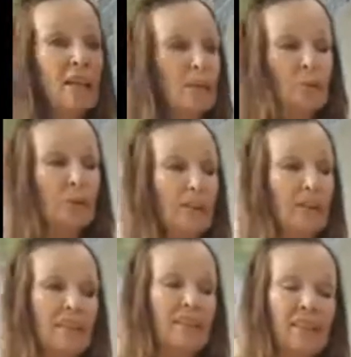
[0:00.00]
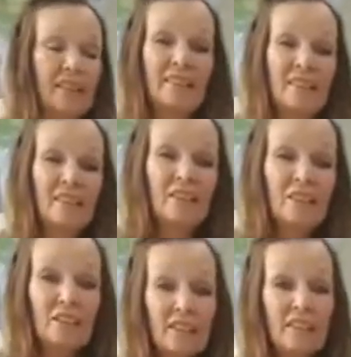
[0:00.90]
experience this to
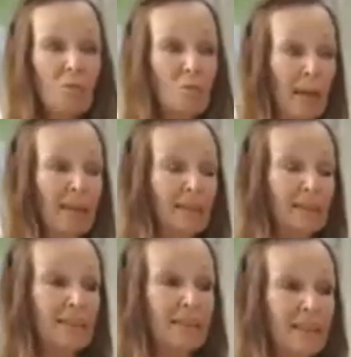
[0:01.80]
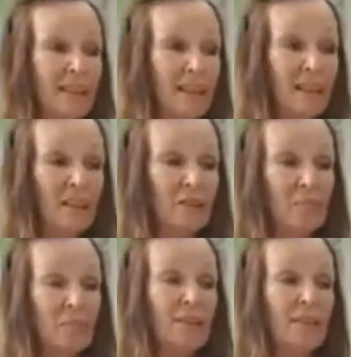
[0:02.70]
see the bias, um,
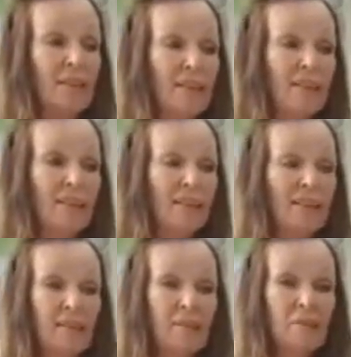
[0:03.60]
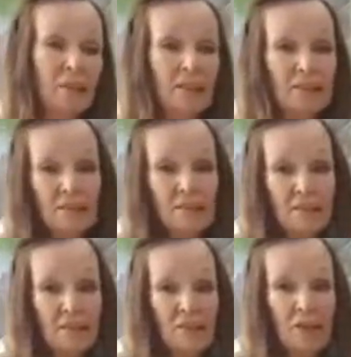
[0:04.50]
because
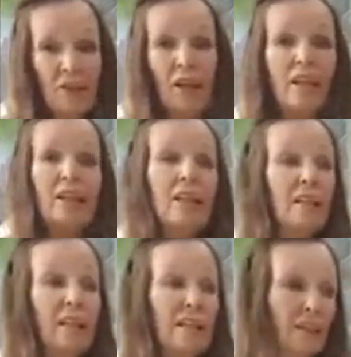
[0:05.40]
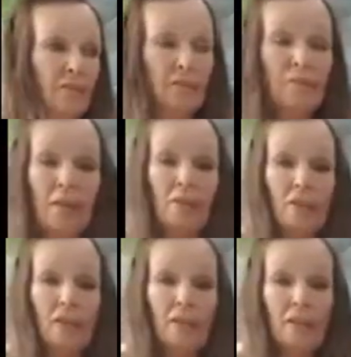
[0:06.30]
you're not going to get it except from
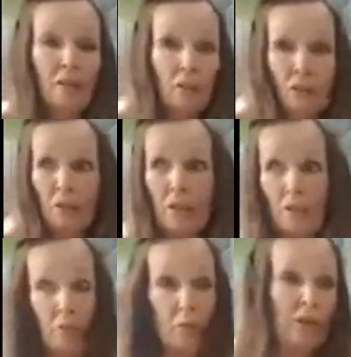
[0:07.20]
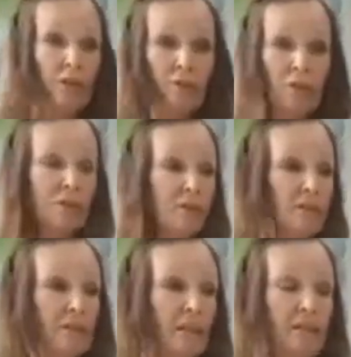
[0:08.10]
Andrea or one of the rest of us
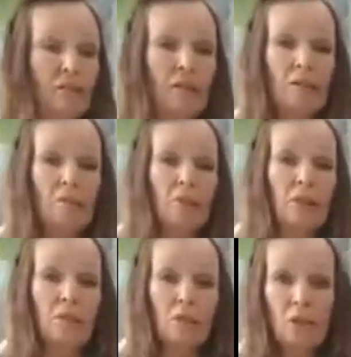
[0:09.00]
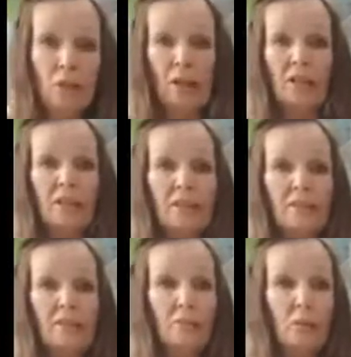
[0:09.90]
standing around. But when you actually
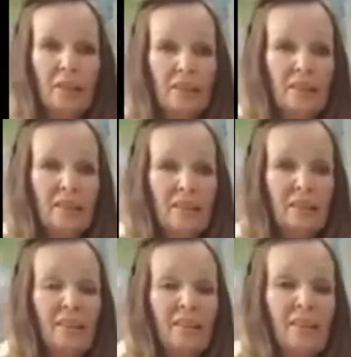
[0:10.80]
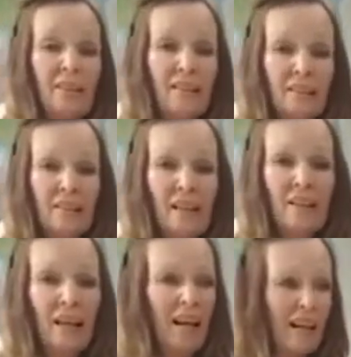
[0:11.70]
witness it, it's
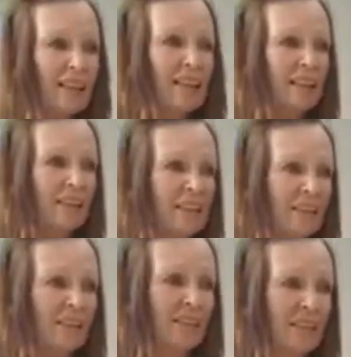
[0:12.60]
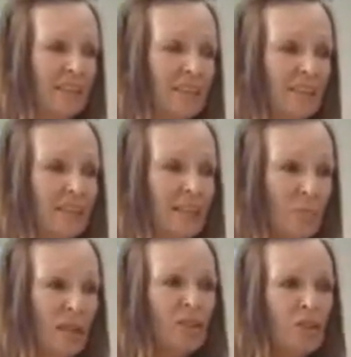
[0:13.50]
highly disgusting. It
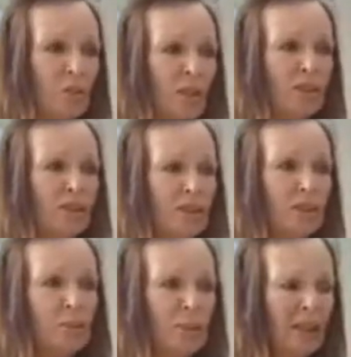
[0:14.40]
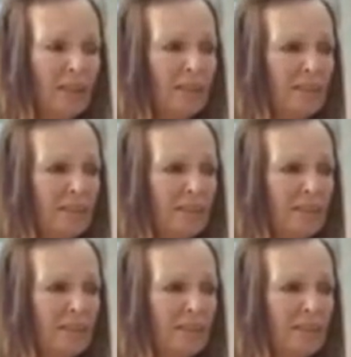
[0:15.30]
makes you want to just spit.